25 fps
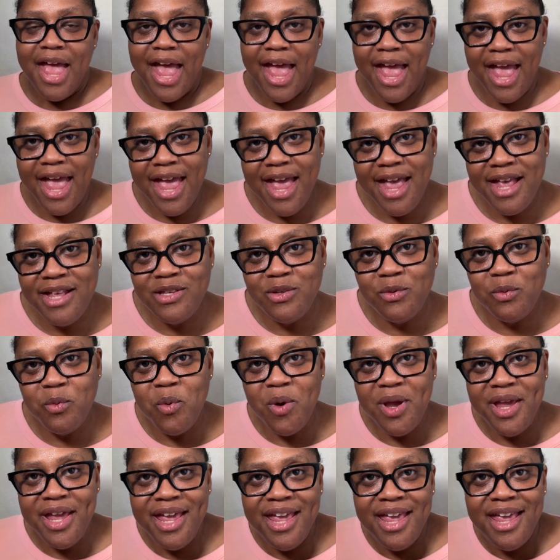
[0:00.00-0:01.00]
As
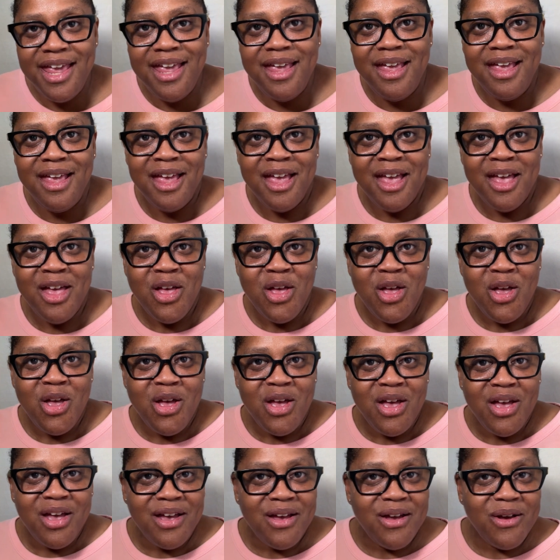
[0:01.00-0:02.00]
we
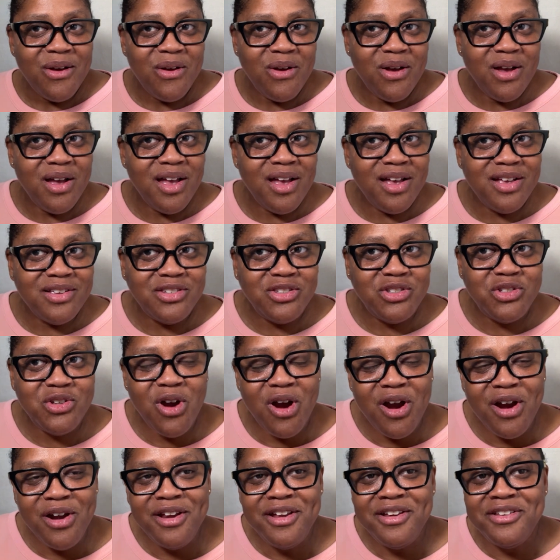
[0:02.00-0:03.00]

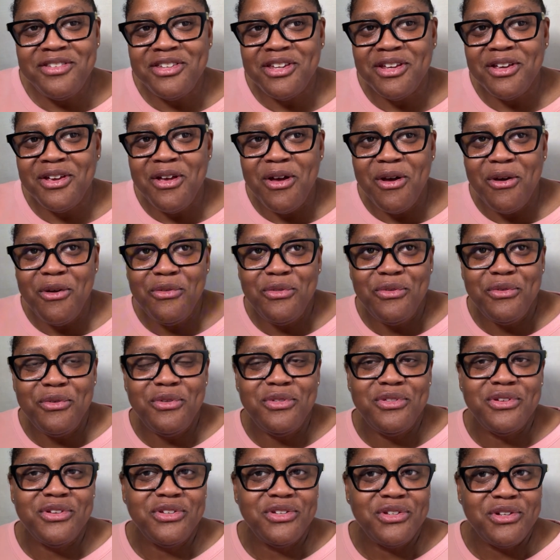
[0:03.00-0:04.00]
started to go
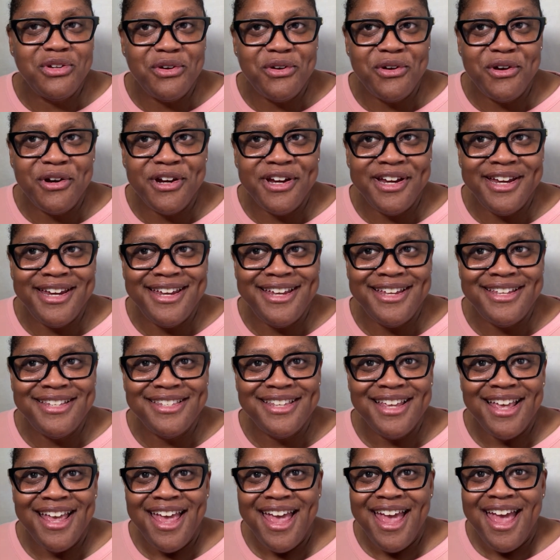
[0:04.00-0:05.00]
through the
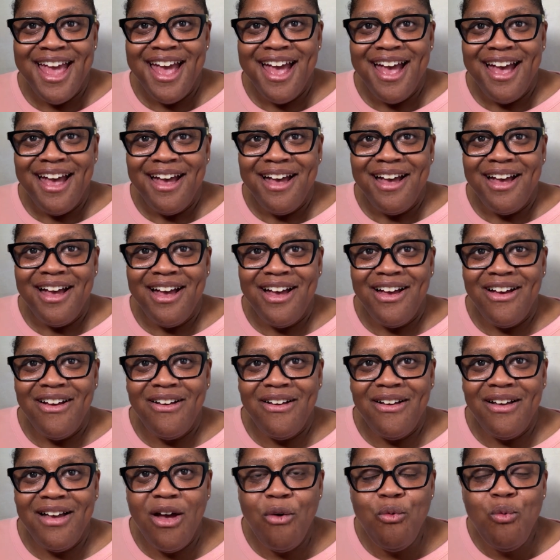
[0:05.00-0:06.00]
stories,
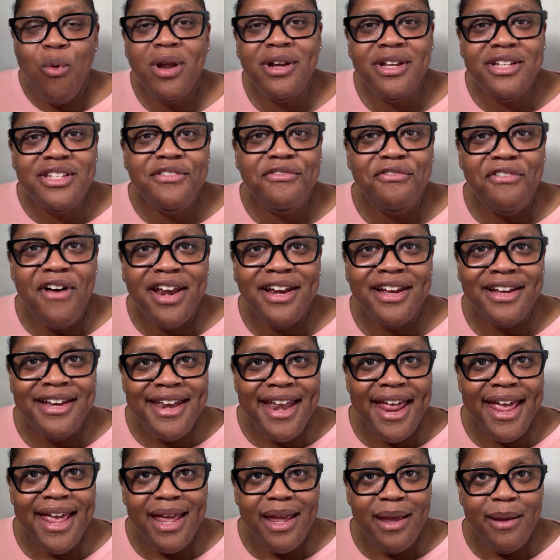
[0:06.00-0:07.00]
I wanted to find a
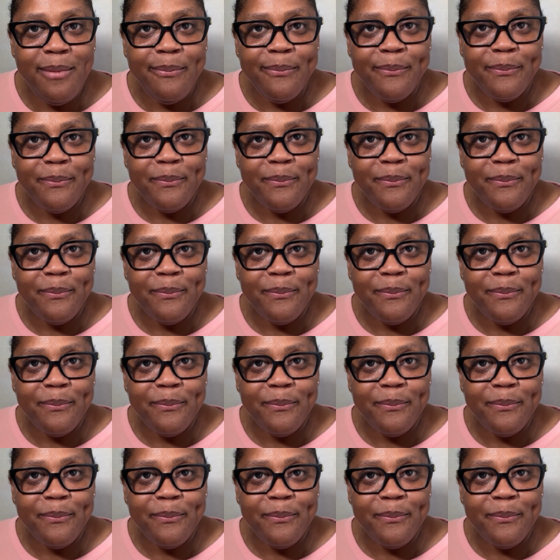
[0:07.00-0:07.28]
name